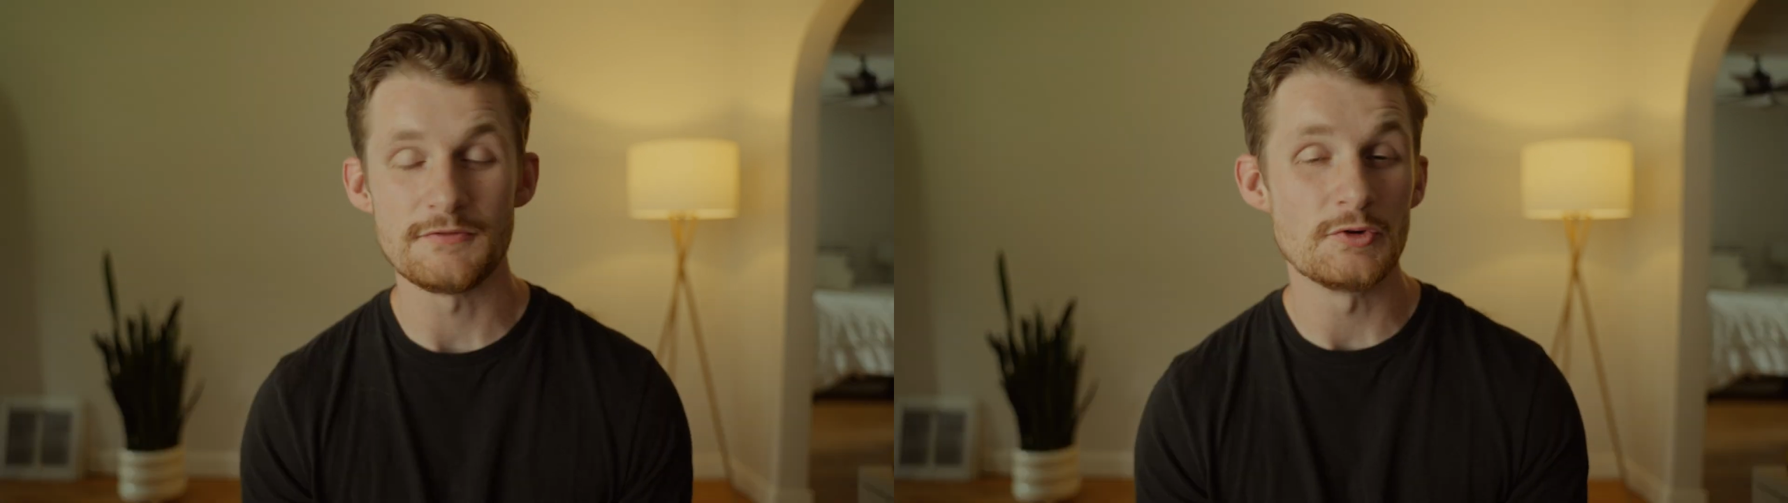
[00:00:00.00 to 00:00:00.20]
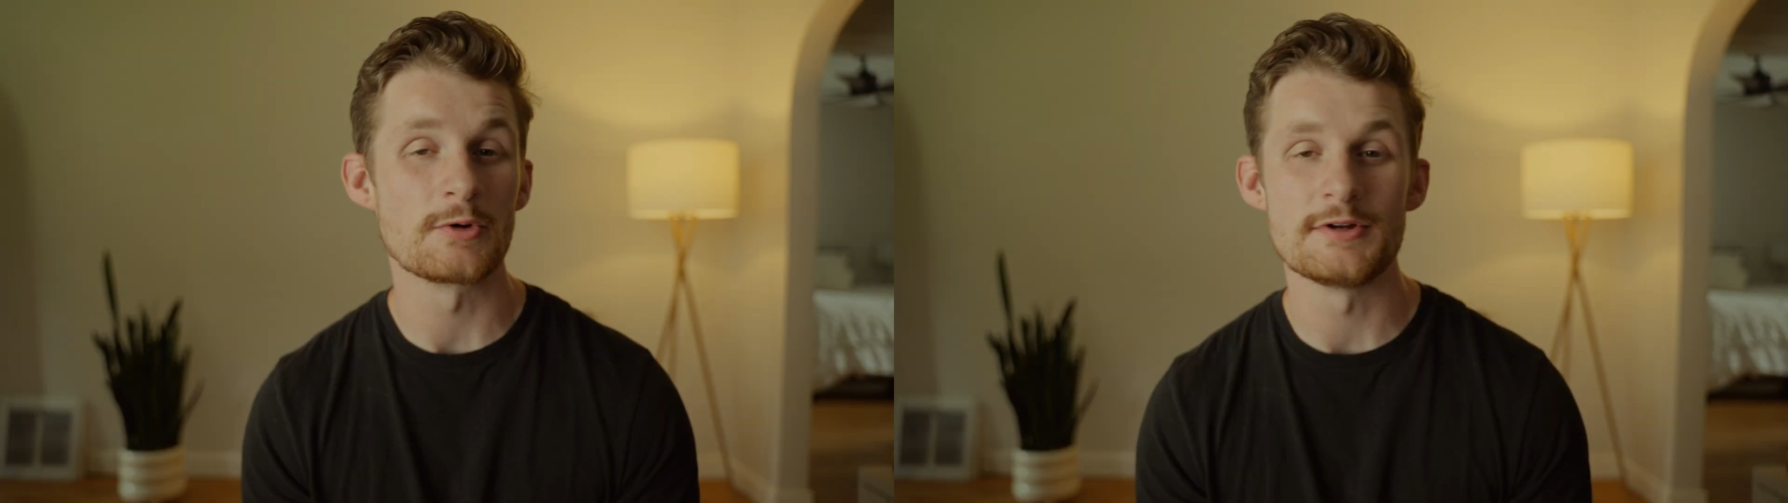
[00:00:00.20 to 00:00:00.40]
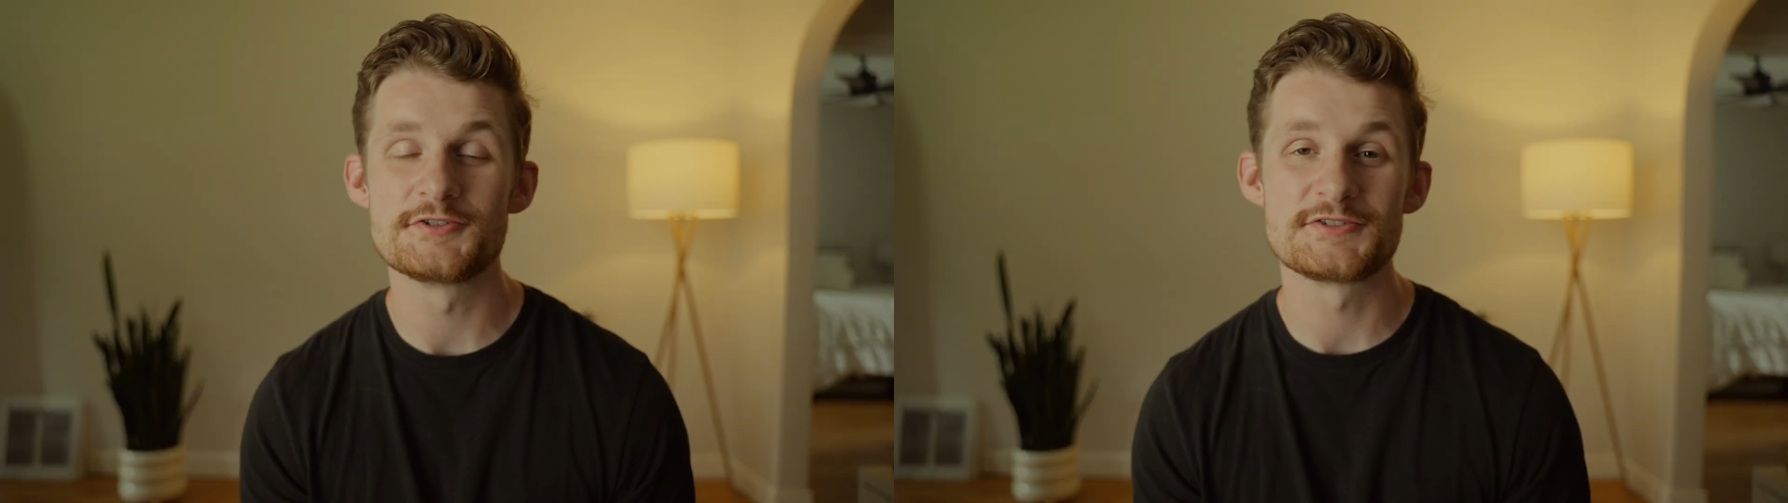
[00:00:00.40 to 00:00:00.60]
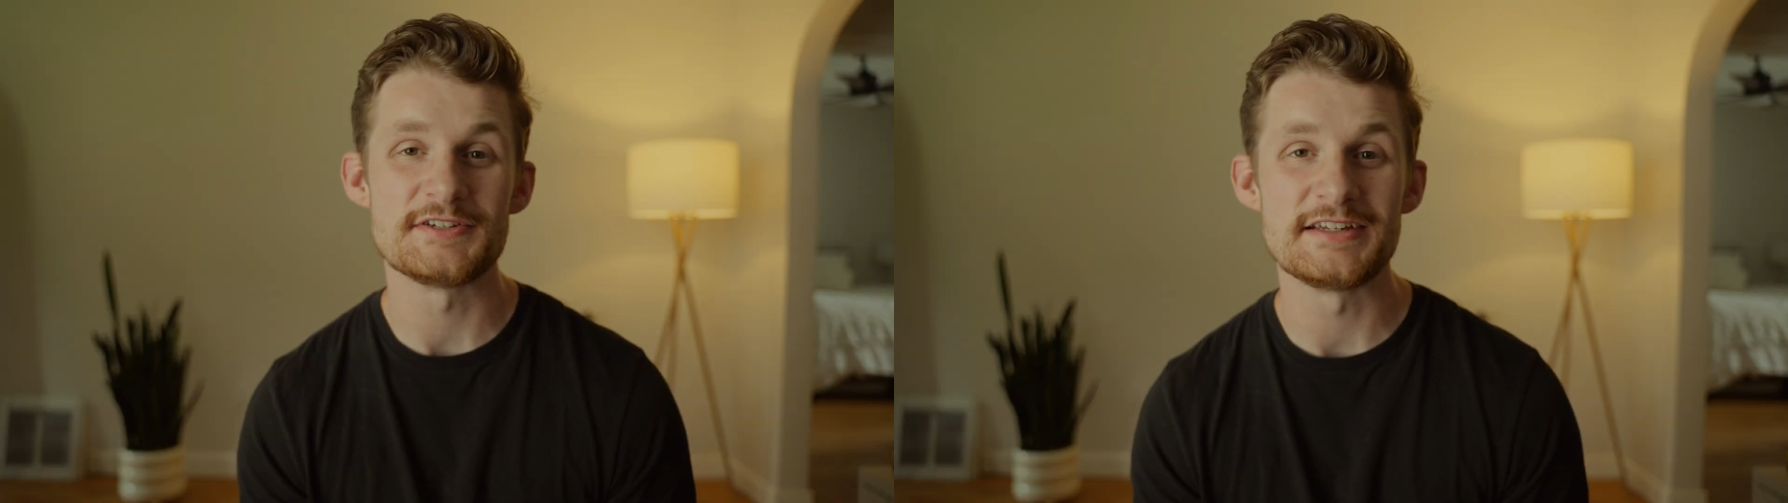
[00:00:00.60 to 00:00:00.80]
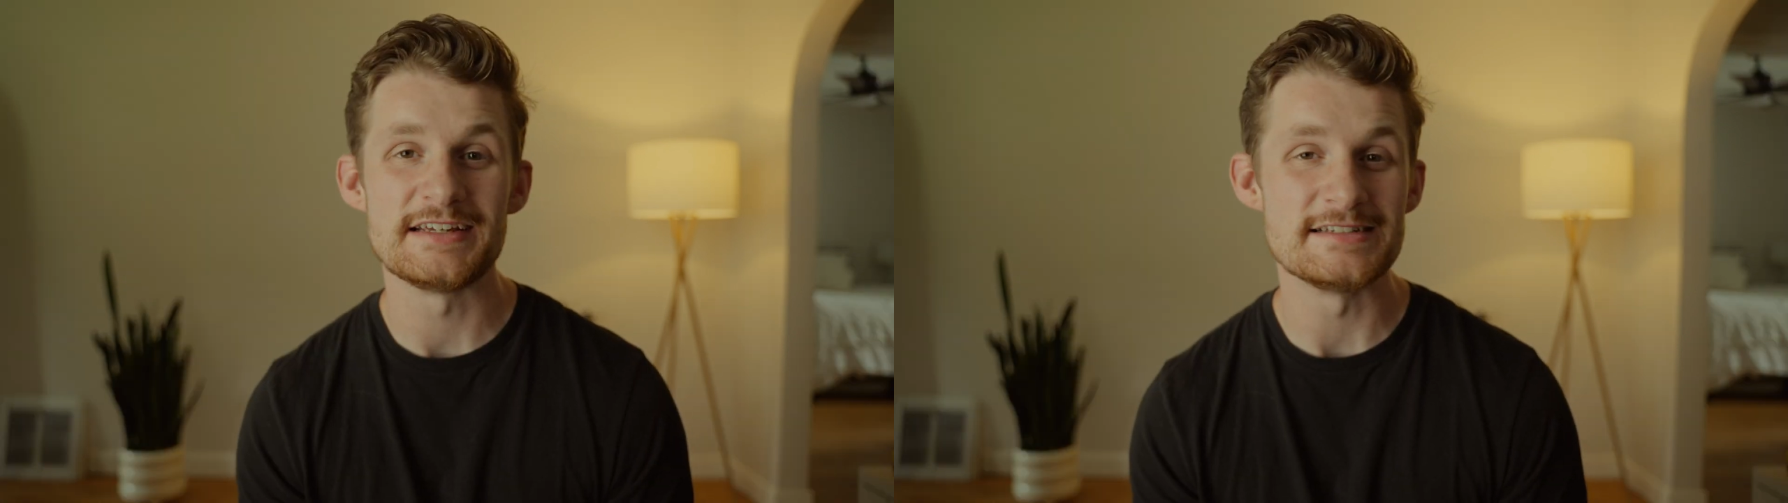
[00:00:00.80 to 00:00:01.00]
If you're
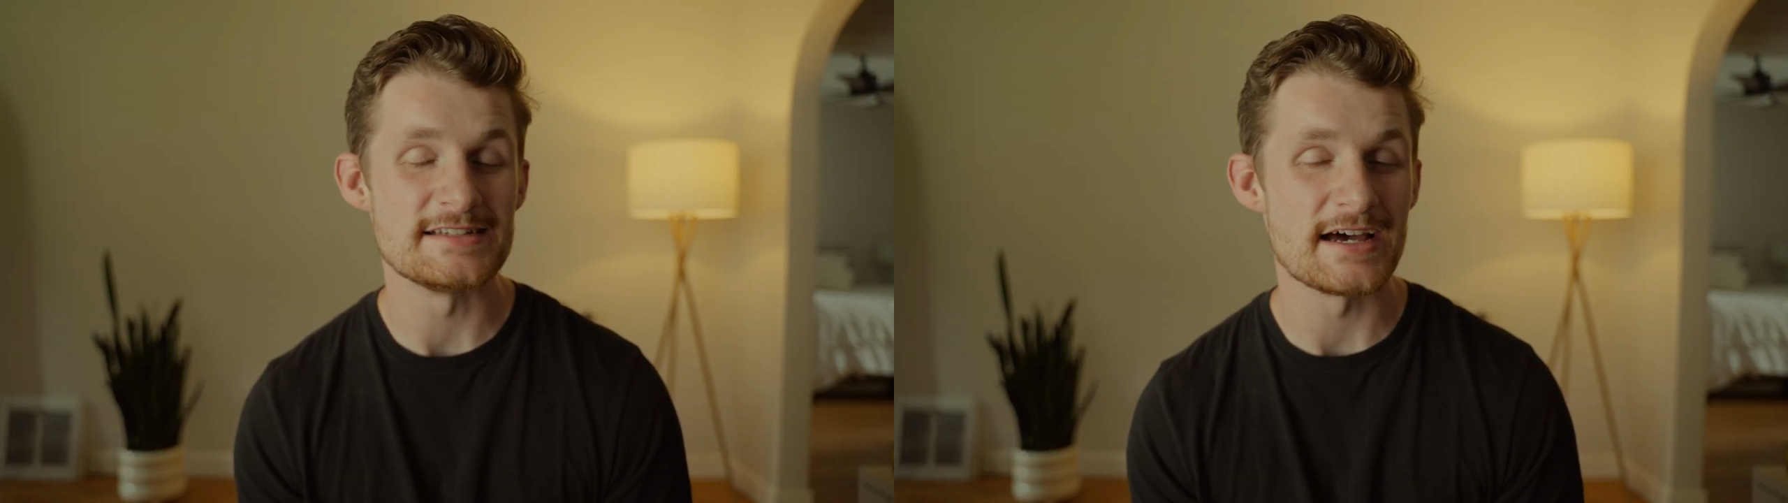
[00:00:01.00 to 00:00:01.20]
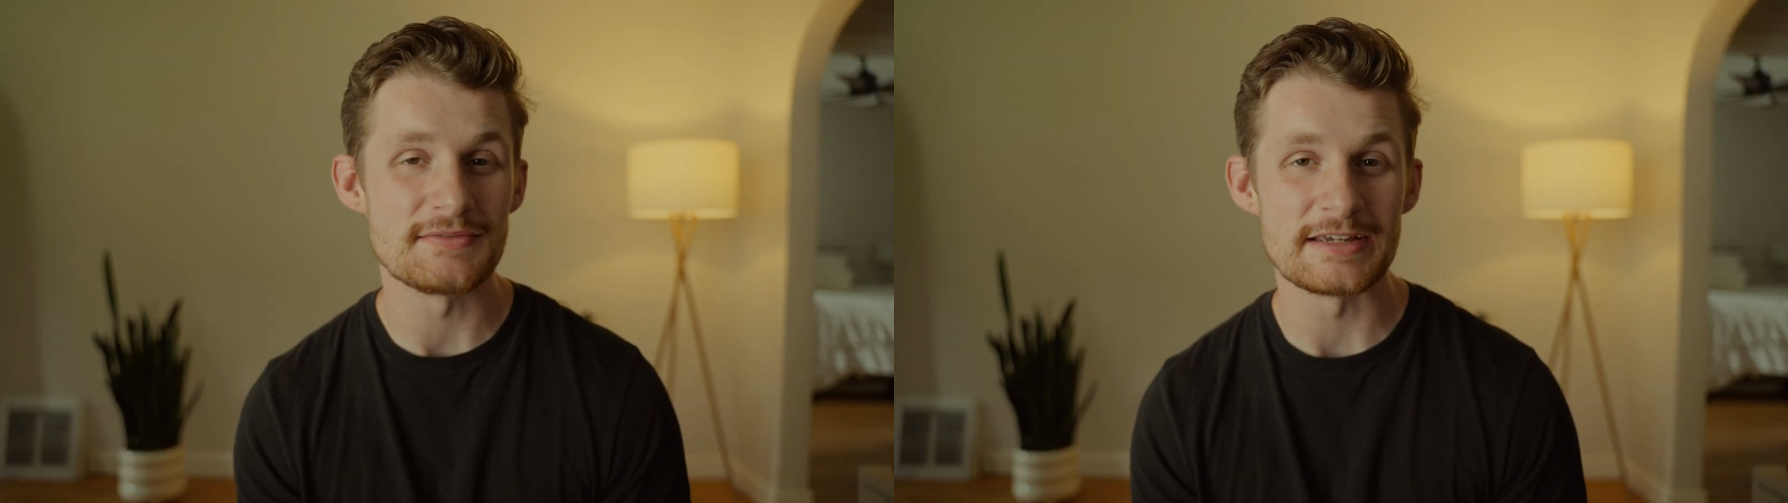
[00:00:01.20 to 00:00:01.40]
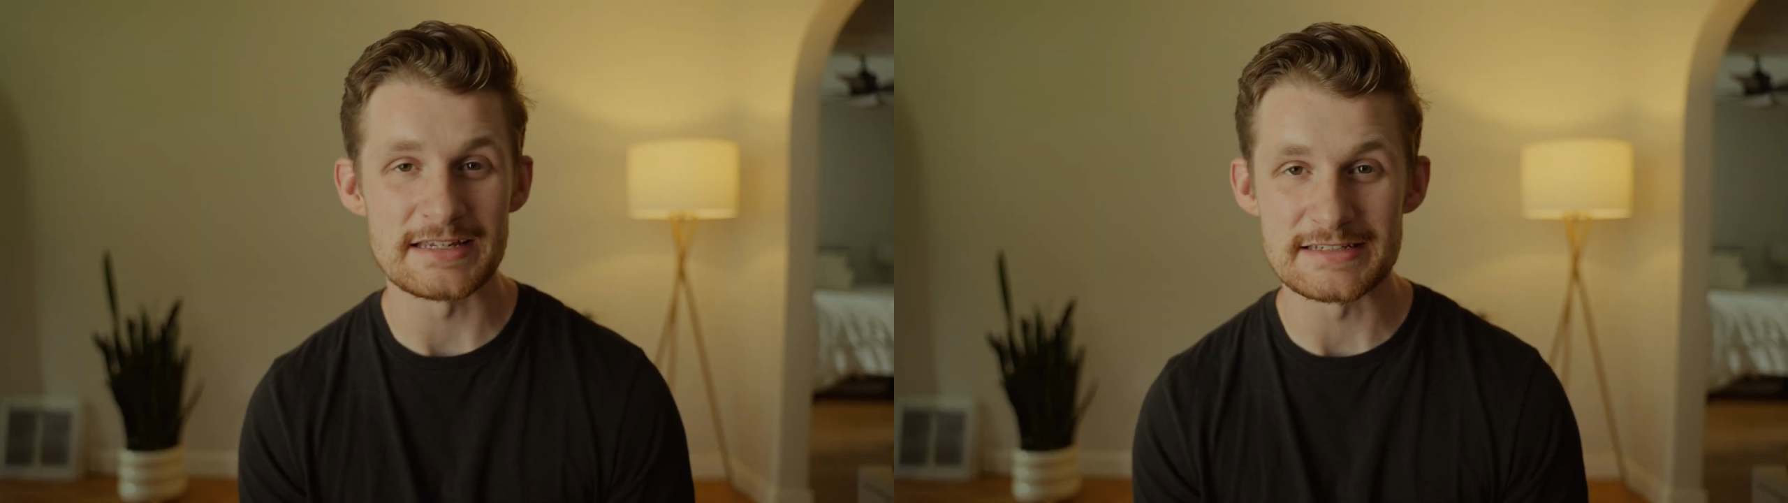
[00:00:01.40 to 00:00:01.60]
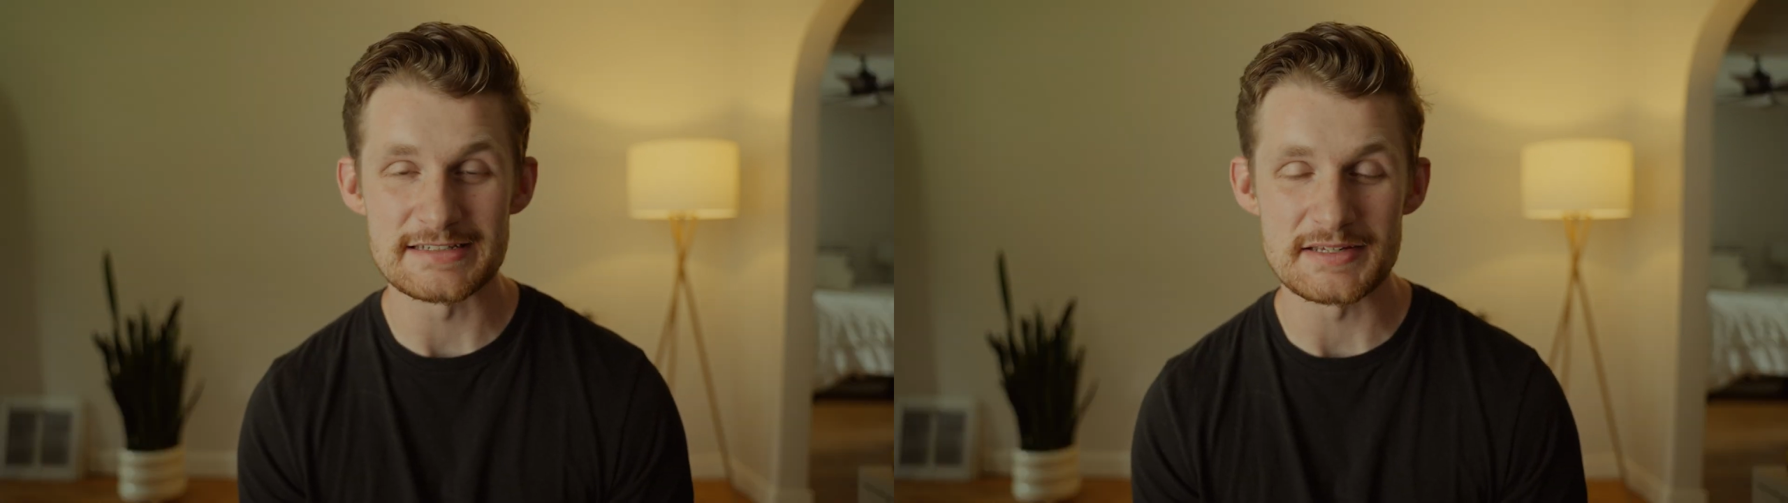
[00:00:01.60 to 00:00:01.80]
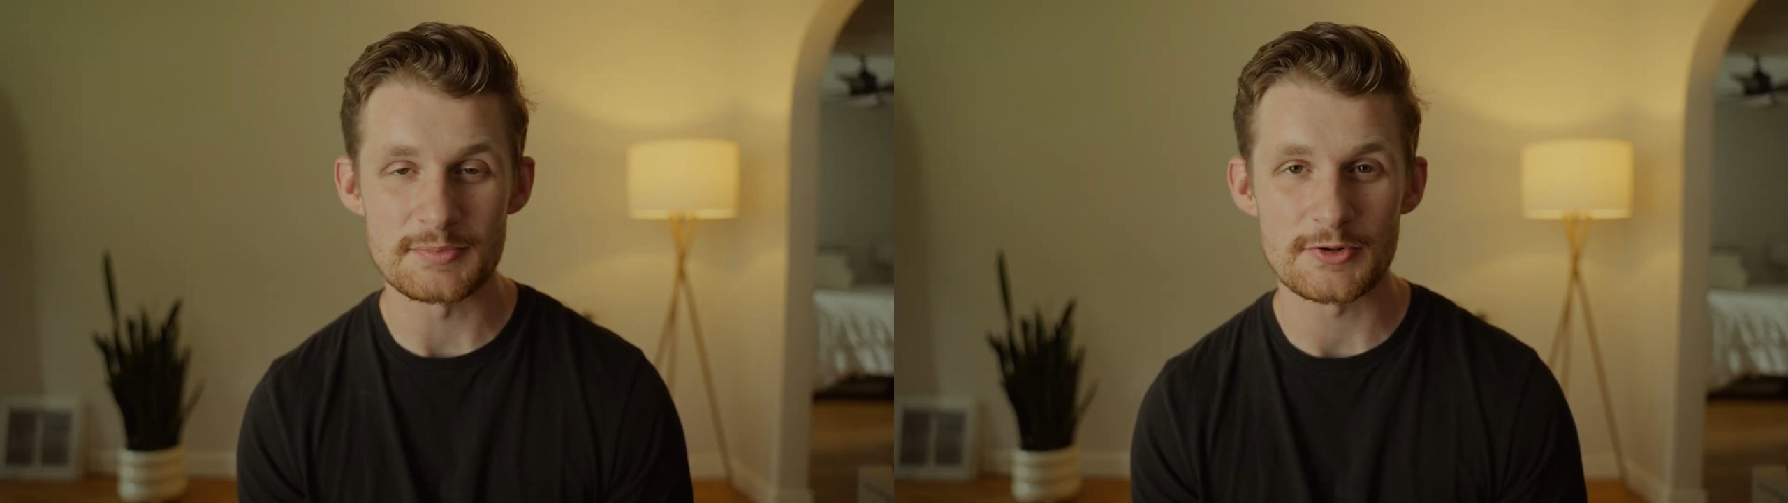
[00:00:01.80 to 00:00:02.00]
interested in diving in
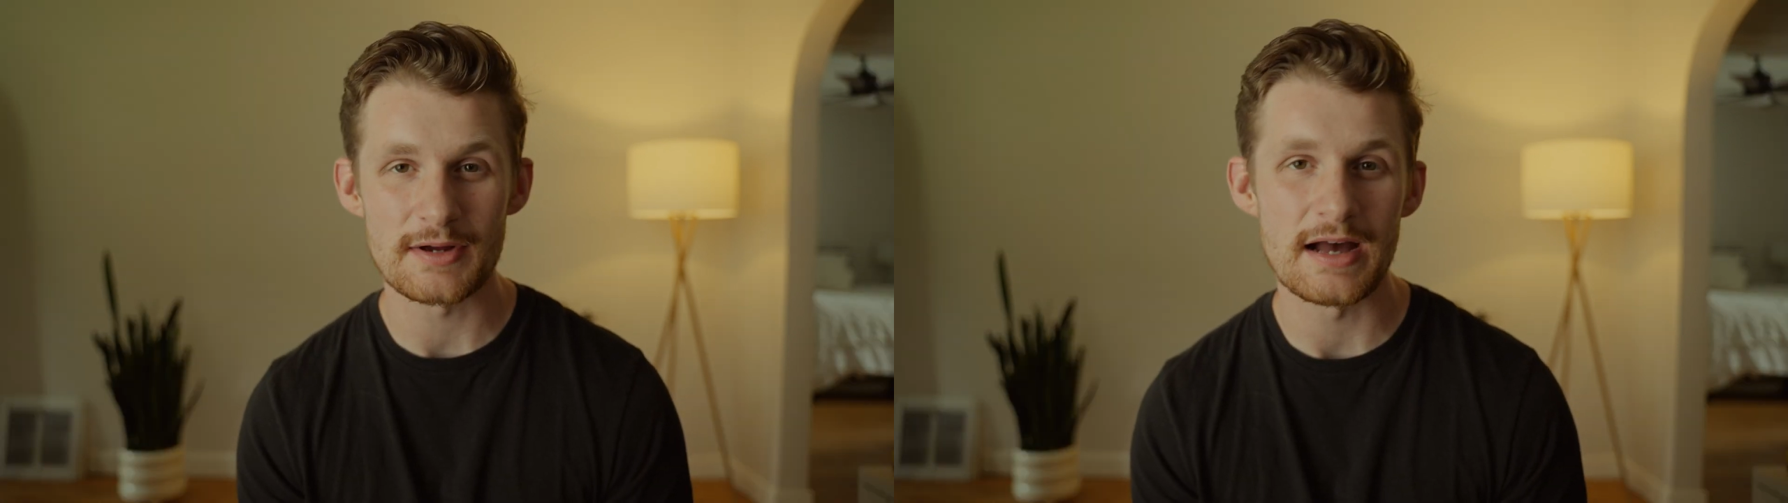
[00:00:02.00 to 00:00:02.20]
deeper,